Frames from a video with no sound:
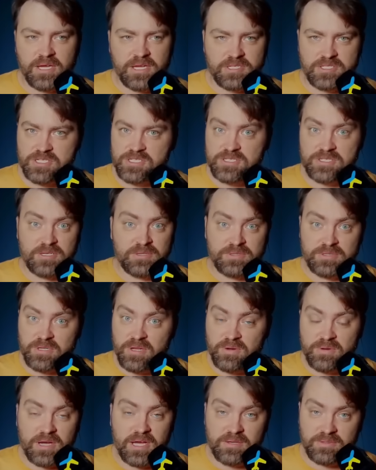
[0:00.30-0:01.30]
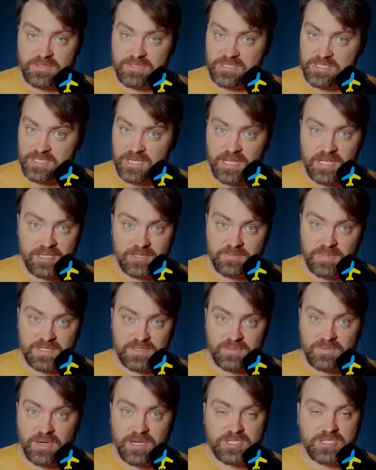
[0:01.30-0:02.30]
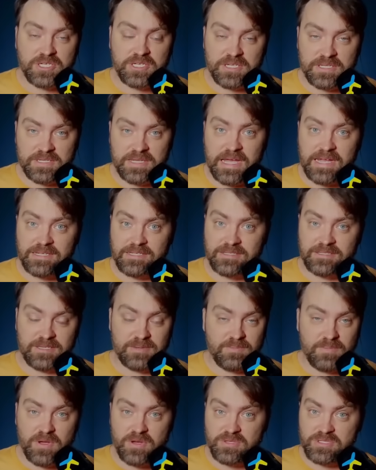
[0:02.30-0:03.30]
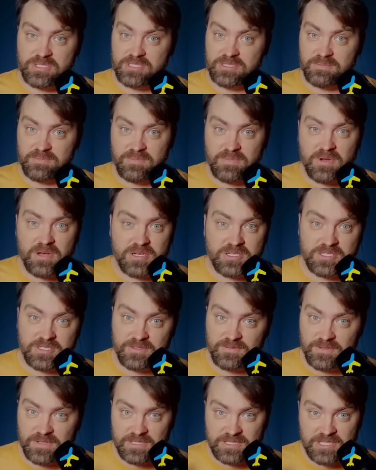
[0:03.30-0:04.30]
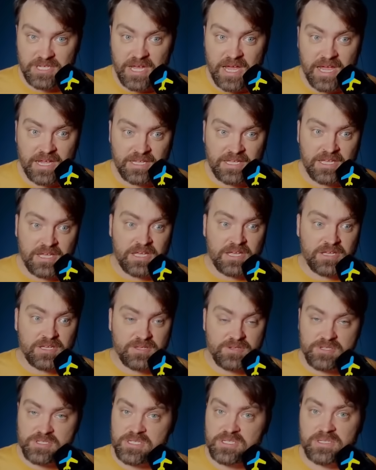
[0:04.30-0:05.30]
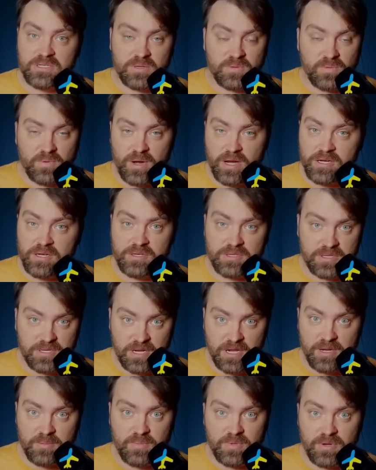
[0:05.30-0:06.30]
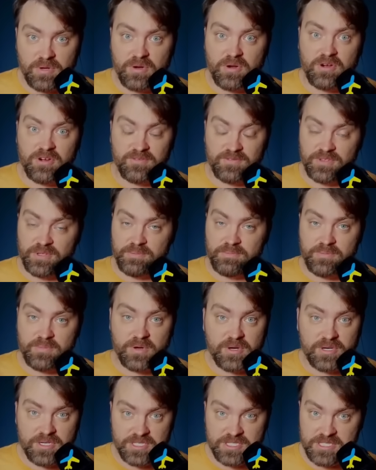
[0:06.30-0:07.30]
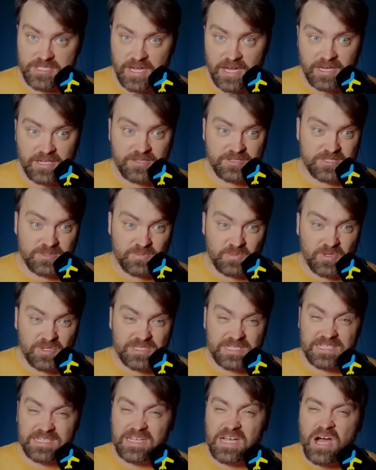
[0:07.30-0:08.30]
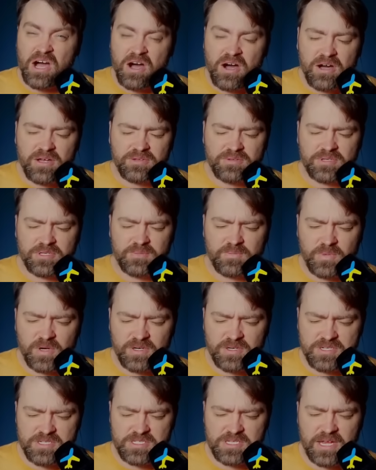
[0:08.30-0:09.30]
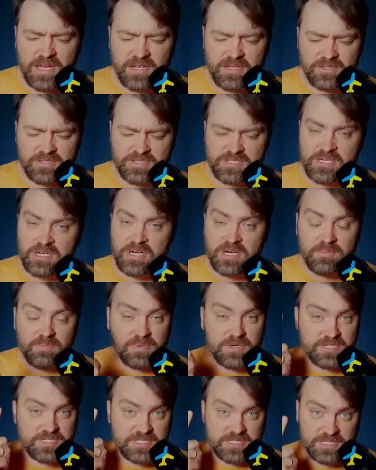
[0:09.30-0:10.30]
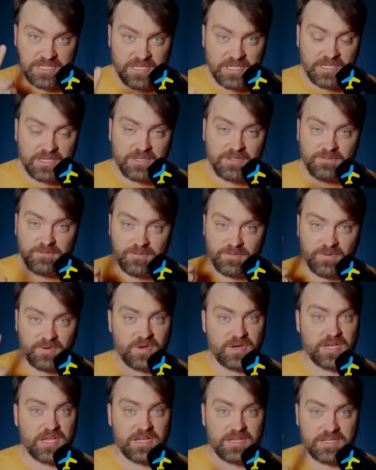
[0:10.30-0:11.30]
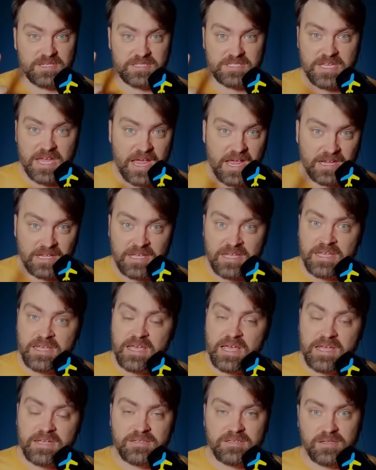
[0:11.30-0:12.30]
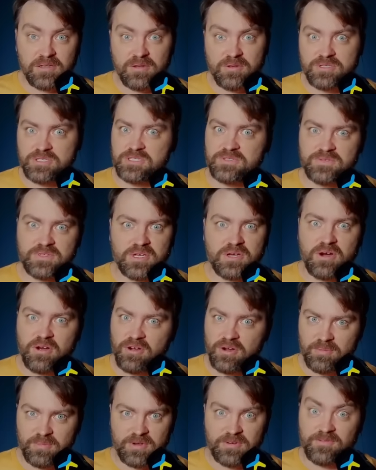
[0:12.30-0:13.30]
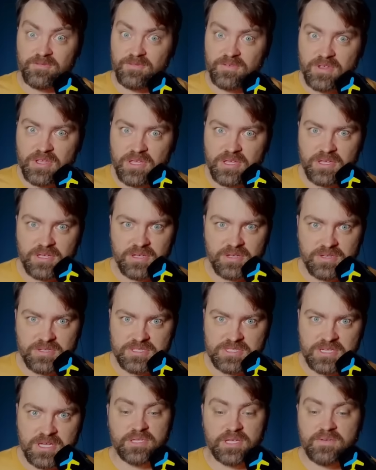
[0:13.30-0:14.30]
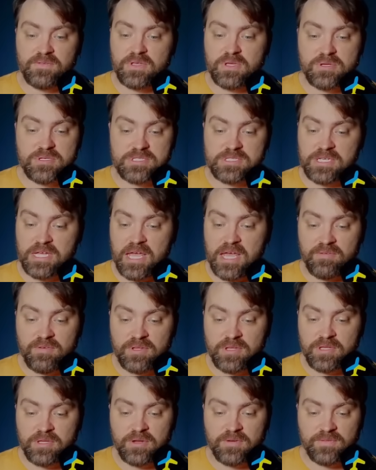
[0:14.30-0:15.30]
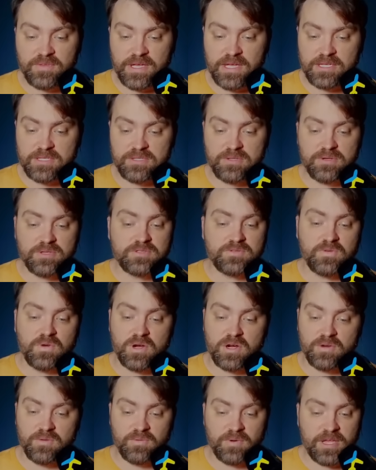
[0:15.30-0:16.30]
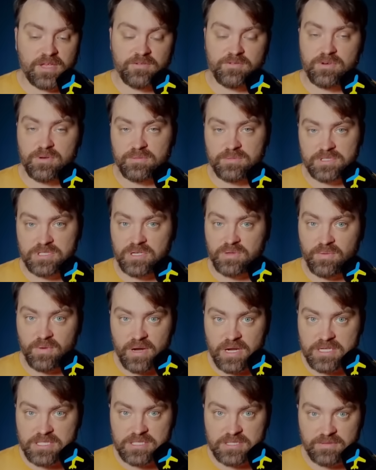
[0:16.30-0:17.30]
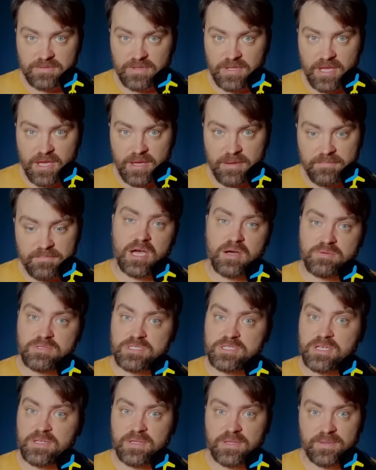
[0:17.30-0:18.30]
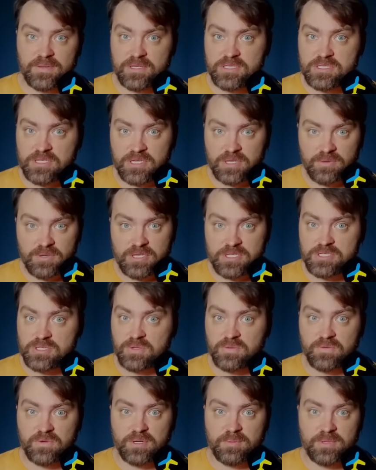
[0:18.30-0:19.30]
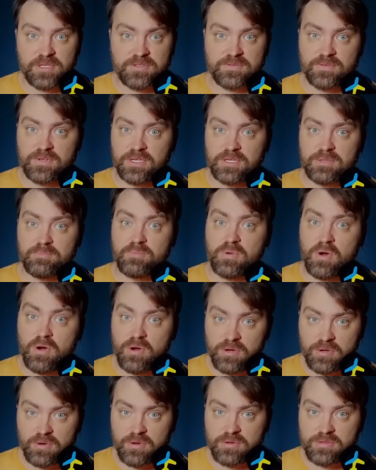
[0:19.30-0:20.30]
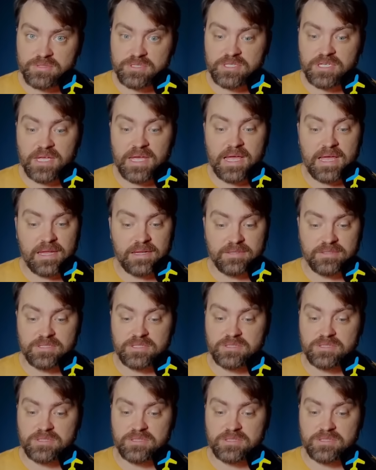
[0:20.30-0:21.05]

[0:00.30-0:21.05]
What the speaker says: I just don't know how to say it, but Russia conducted the most massive attack using the record number of the motorcycles, more than 100 motorcycles per single freaking attack, and lots of the armored vehicles. They've used everything of that not far away from Tarasivka. I would say that this area is somewhere between Pokrovsk and